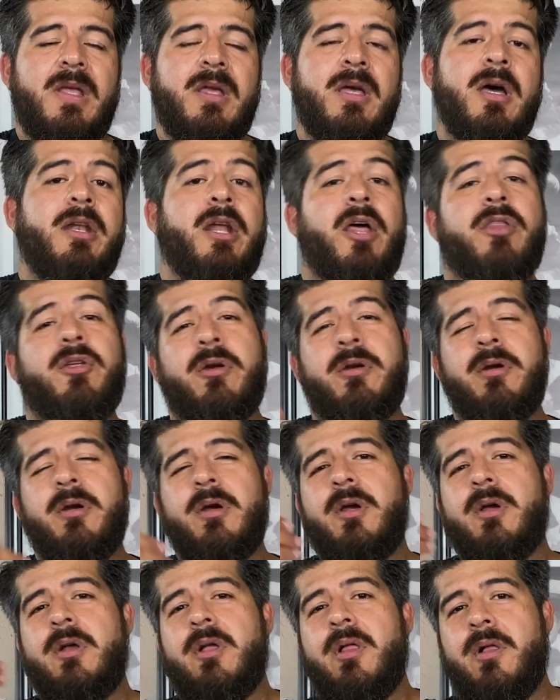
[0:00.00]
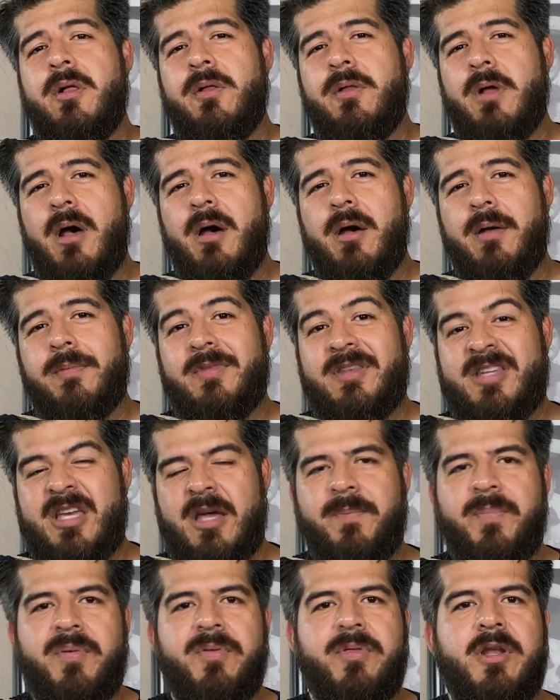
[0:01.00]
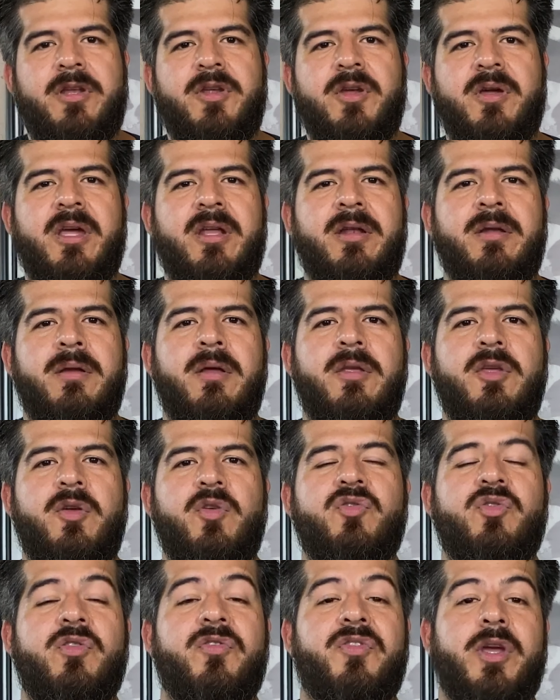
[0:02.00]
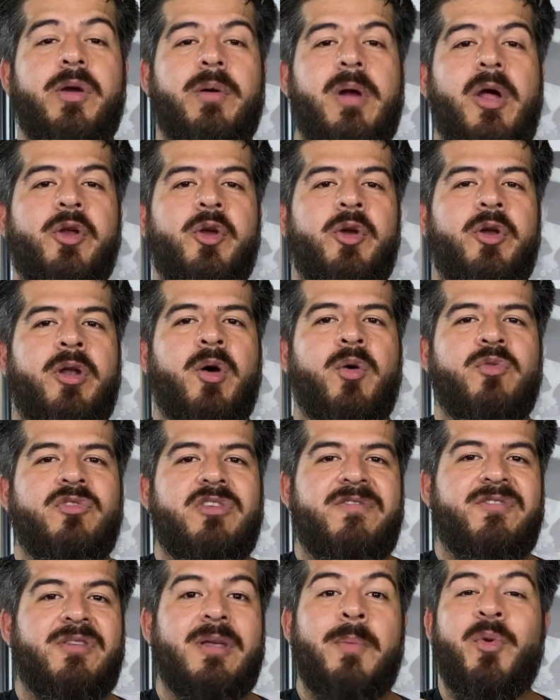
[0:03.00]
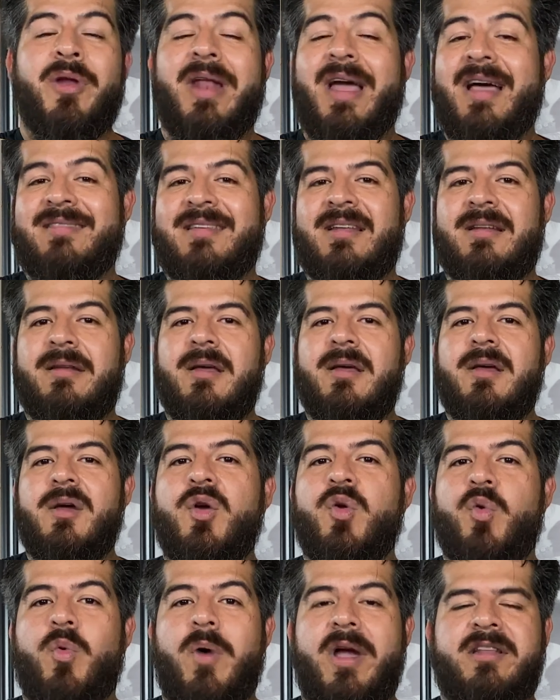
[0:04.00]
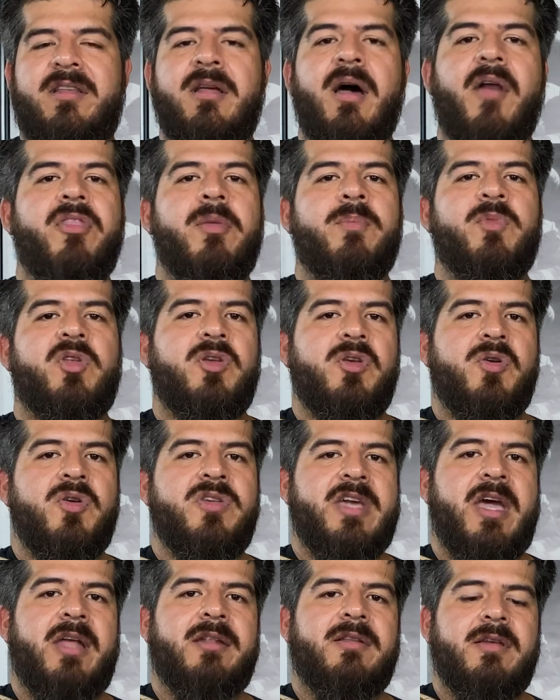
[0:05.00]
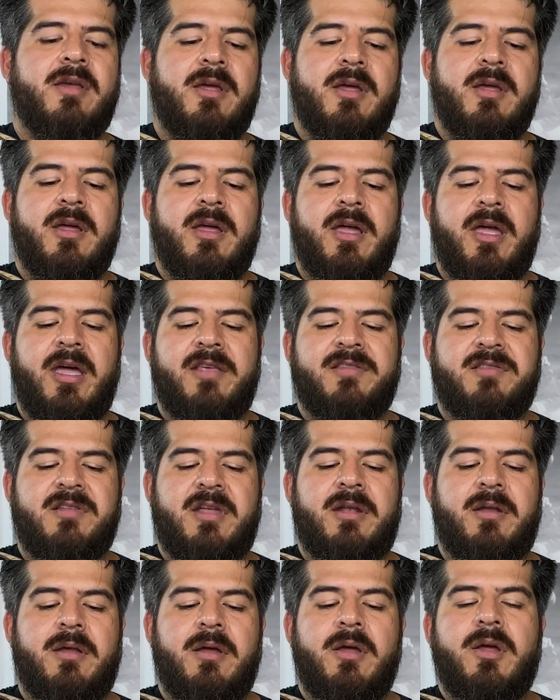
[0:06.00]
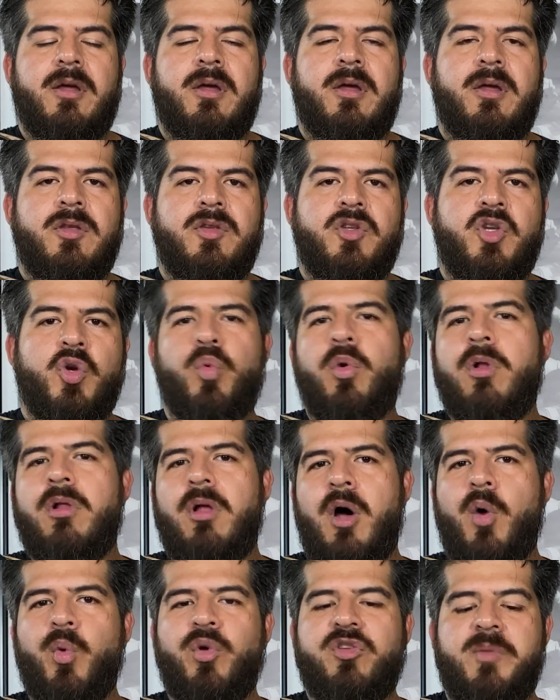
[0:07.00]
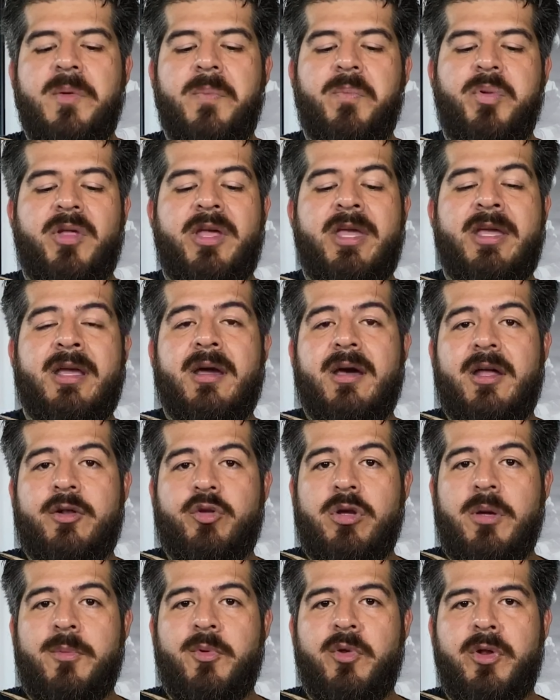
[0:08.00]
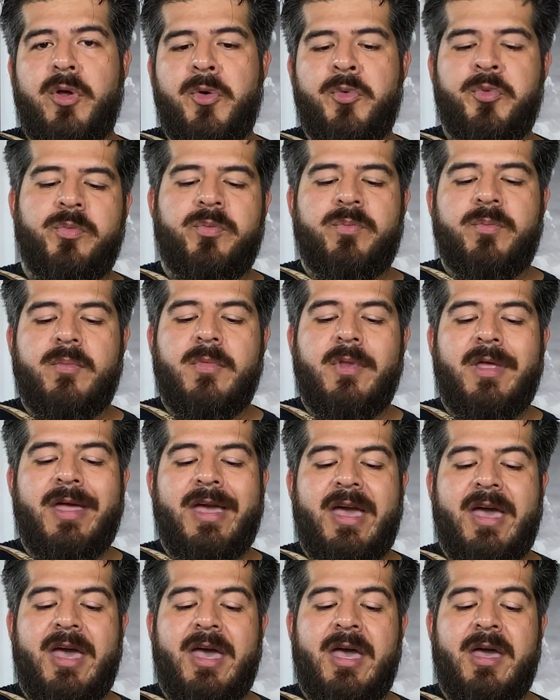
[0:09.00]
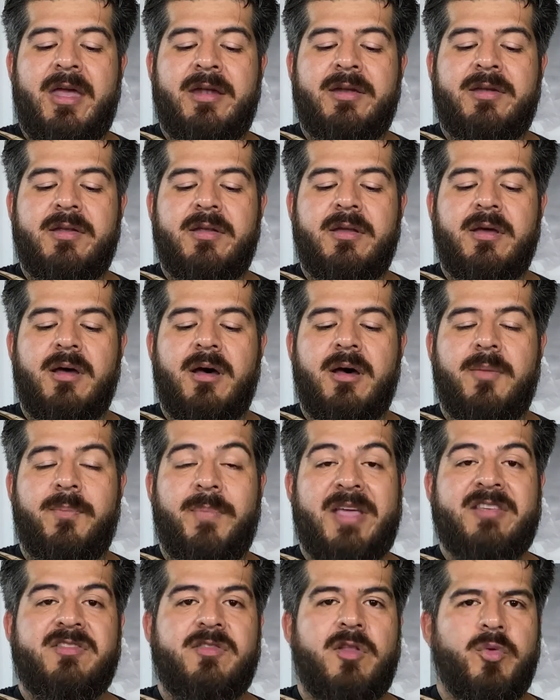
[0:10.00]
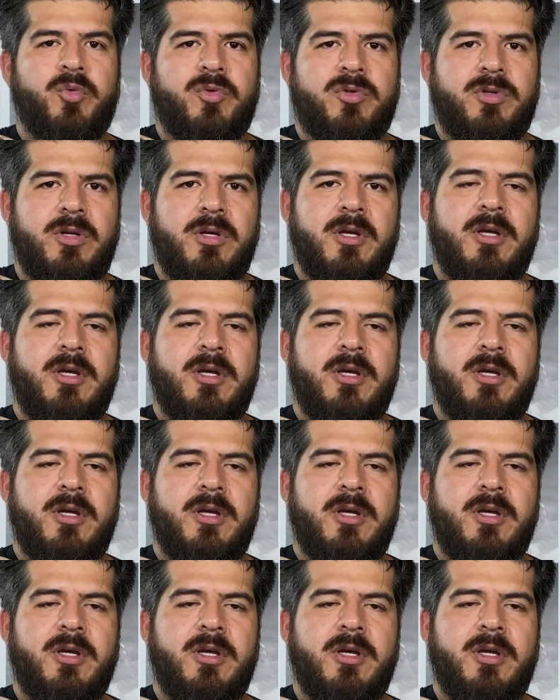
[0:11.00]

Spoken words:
Another tip that you can use to figure out your notes if someone hasn't quite taught them to you yet is that you will always be playing a treble note and a bass note.